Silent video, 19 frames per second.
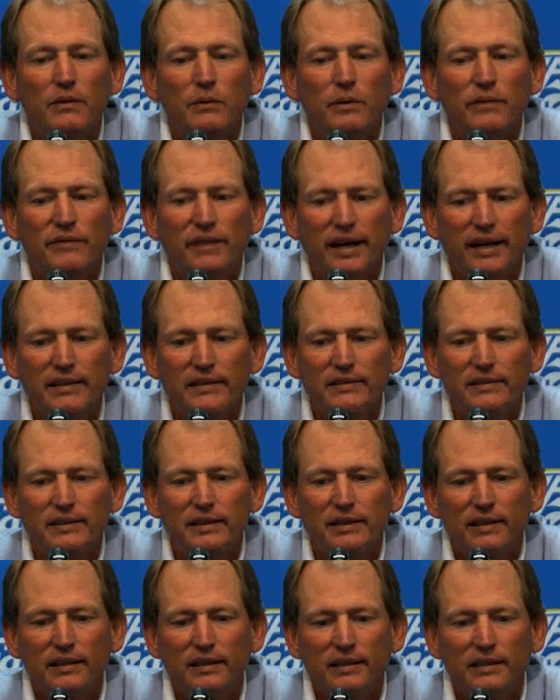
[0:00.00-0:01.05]
We've got
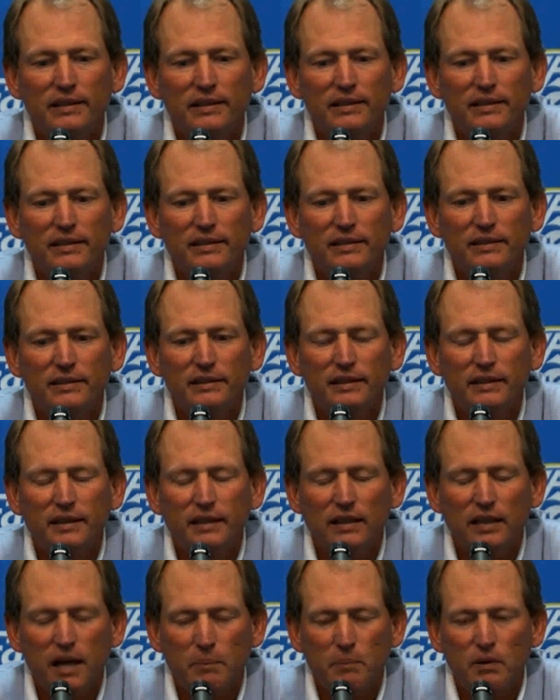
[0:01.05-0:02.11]
a
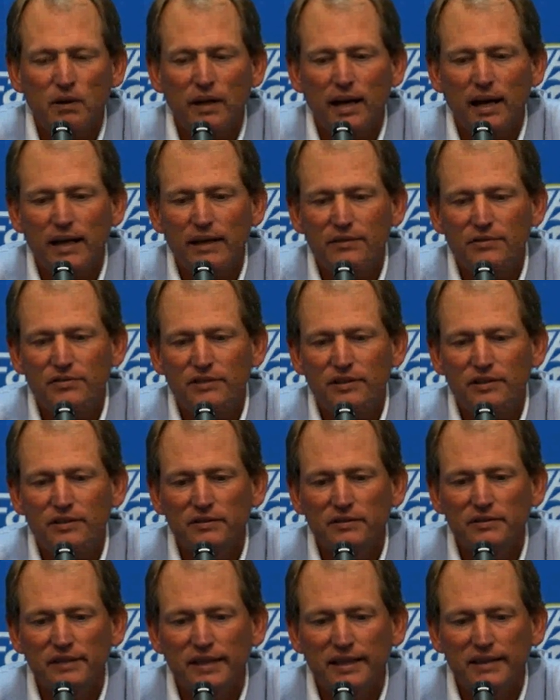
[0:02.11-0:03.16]
couple of guys
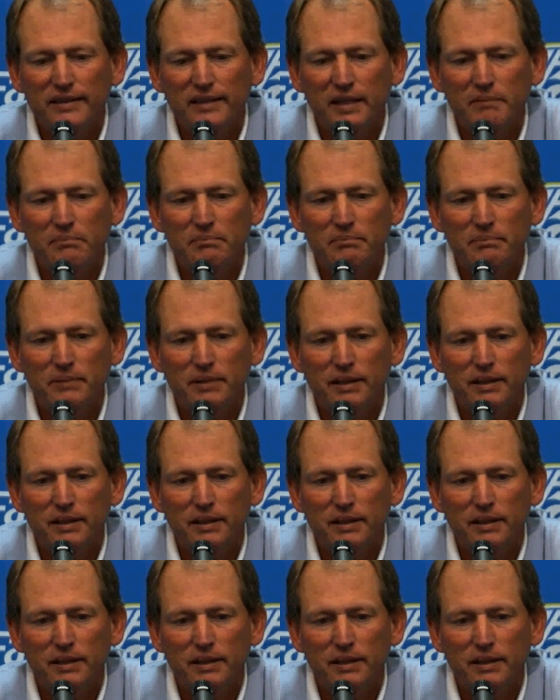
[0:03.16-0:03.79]
still nicked up.